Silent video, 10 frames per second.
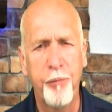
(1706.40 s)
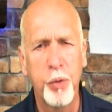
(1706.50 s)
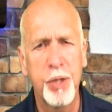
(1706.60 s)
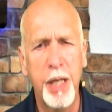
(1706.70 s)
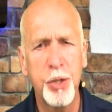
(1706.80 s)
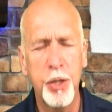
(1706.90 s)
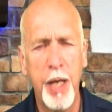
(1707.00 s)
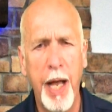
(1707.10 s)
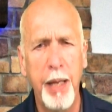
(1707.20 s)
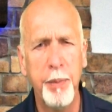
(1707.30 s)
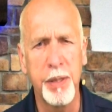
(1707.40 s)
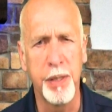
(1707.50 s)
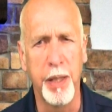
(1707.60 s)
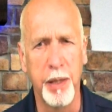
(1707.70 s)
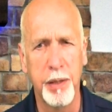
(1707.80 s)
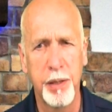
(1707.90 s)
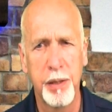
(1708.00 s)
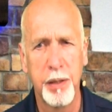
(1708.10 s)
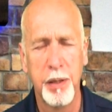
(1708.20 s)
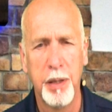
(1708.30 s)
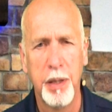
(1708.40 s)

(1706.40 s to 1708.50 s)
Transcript: for such a time as this,